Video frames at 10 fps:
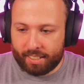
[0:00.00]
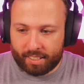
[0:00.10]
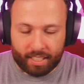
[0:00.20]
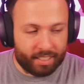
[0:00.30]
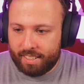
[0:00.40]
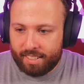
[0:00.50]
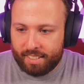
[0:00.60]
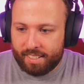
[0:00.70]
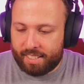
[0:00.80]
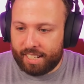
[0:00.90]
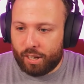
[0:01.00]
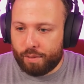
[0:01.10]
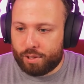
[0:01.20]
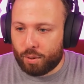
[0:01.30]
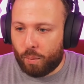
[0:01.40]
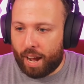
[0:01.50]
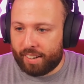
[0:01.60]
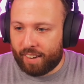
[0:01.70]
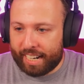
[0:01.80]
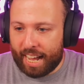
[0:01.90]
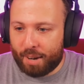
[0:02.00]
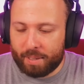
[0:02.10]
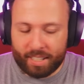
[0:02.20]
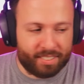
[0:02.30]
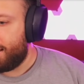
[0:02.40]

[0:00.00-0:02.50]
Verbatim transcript: Okay, CEO of sweating right now, bro.